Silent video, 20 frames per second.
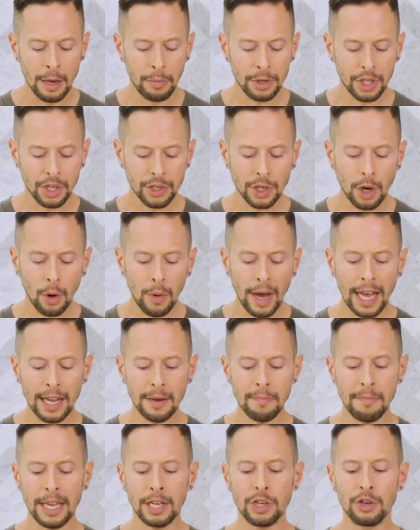But just go
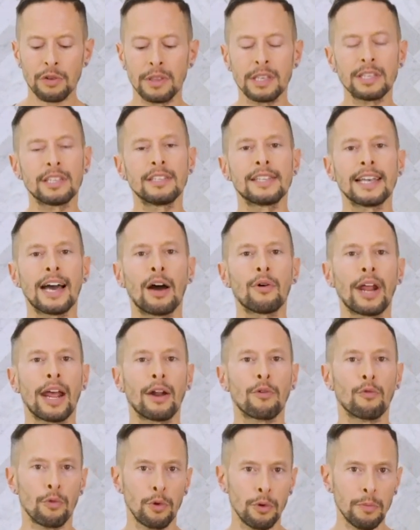ahead and make sure this is out
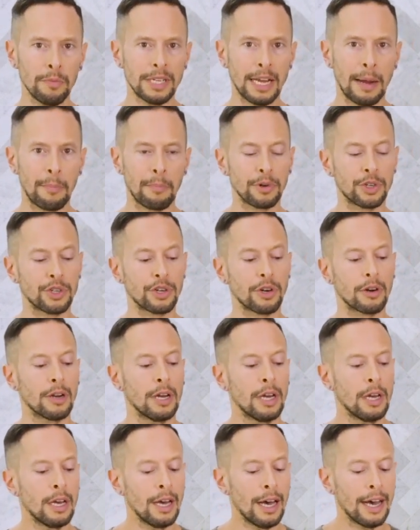at room temperature,